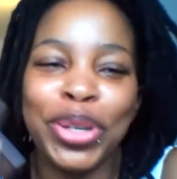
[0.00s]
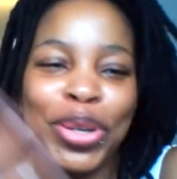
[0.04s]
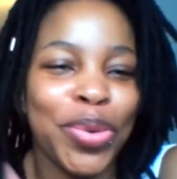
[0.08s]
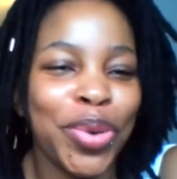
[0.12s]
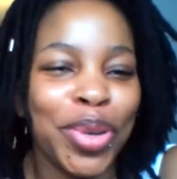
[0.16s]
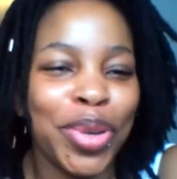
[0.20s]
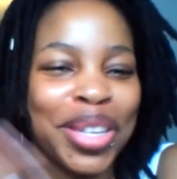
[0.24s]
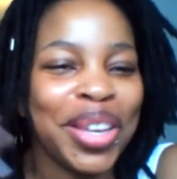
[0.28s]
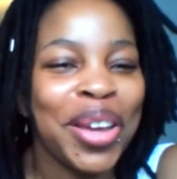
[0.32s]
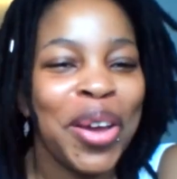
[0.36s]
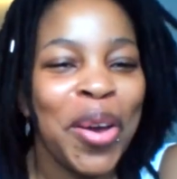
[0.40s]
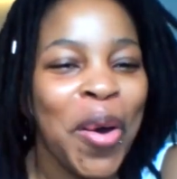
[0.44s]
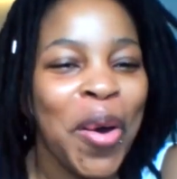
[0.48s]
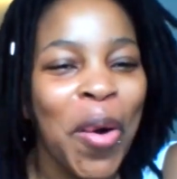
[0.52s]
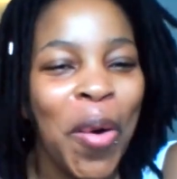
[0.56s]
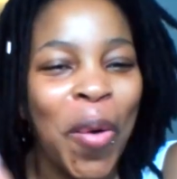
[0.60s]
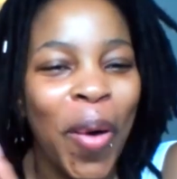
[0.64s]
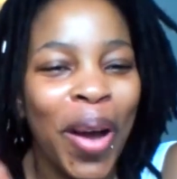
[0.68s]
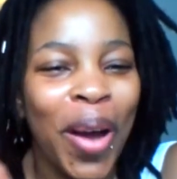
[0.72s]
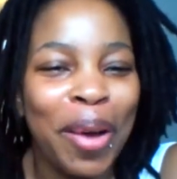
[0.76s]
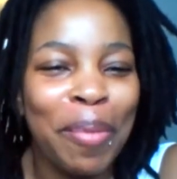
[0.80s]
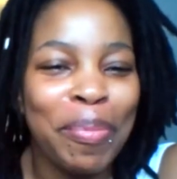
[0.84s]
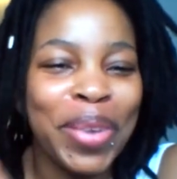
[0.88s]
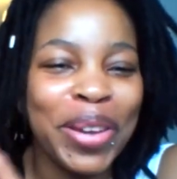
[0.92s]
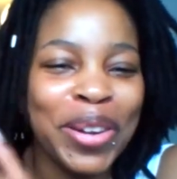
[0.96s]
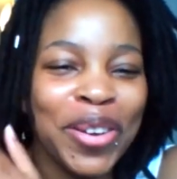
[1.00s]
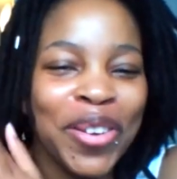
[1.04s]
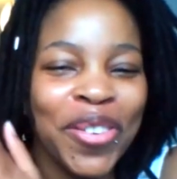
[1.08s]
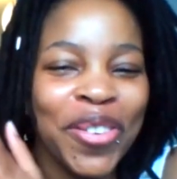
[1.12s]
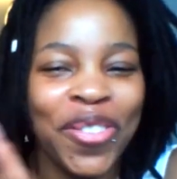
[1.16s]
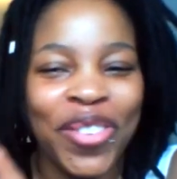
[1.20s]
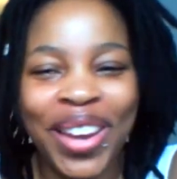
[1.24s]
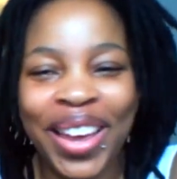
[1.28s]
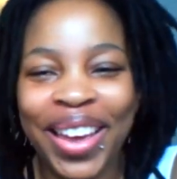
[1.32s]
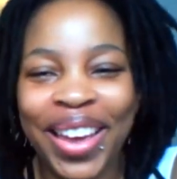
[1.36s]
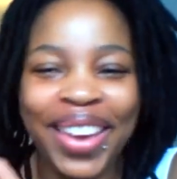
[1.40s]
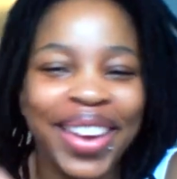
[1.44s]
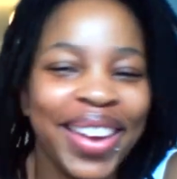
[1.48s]
It was quite a bit of
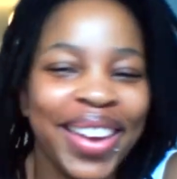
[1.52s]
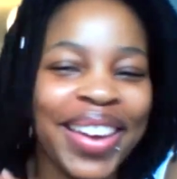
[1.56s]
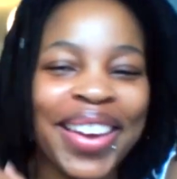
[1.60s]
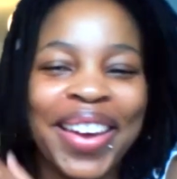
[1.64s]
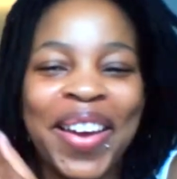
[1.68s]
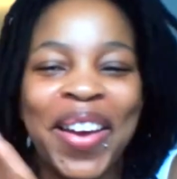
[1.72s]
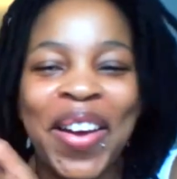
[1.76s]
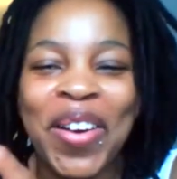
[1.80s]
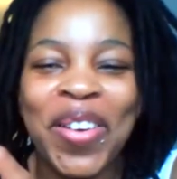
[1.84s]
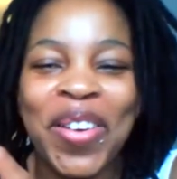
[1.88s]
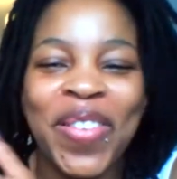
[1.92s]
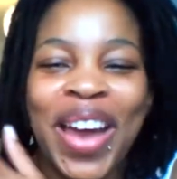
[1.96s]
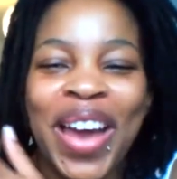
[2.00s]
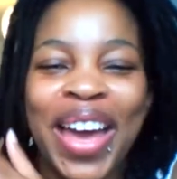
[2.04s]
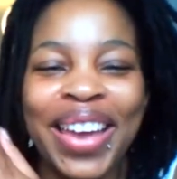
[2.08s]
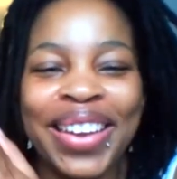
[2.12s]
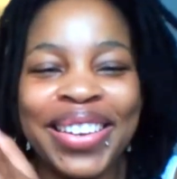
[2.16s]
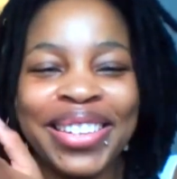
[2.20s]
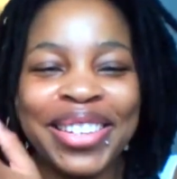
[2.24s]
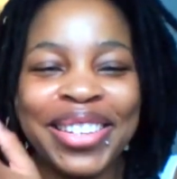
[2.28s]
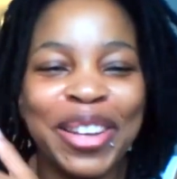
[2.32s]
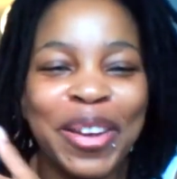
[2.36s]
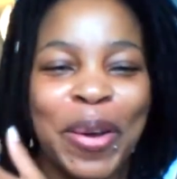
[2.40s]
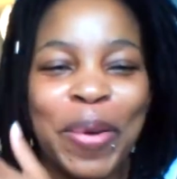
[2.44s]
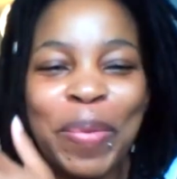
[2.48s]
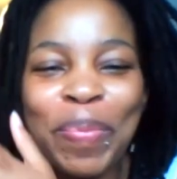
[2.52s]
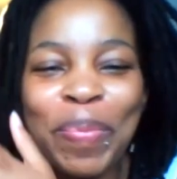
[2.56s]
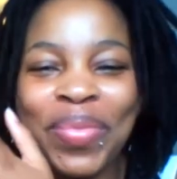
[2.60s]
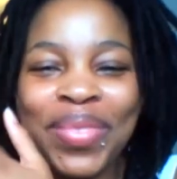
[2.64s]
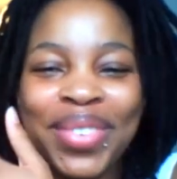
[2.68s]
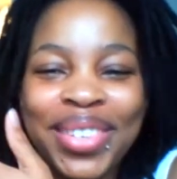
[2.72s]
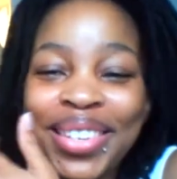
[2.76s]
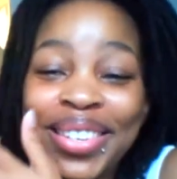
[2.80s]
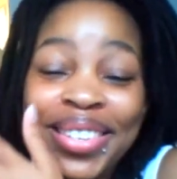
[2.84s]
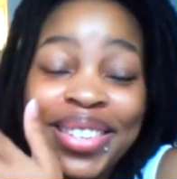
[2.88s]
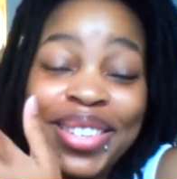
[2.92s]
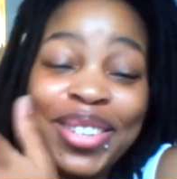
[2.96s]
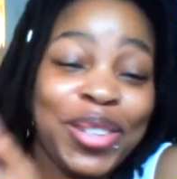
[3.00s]
like random,
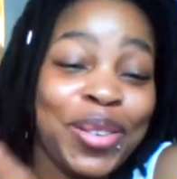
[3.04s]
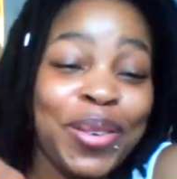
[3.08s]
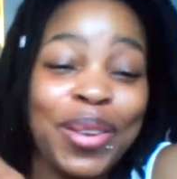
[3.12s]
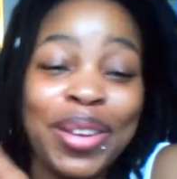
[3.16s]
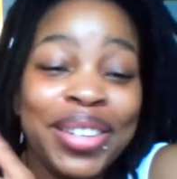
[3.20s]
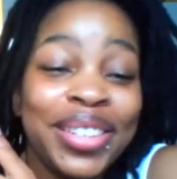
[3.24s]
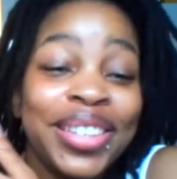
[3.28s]
just